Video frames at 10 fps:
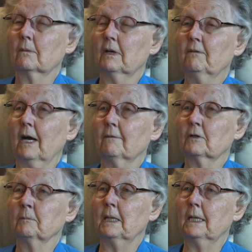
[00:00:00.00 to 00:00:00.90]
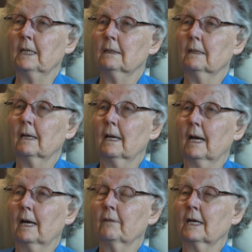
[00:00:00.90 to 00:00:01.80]
revival meeting,
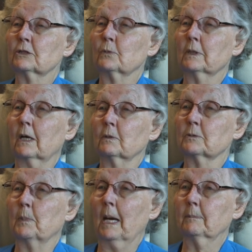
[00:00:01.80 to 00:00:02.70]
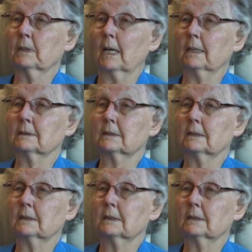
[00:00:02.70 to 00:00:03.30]
and that's when I was baptized.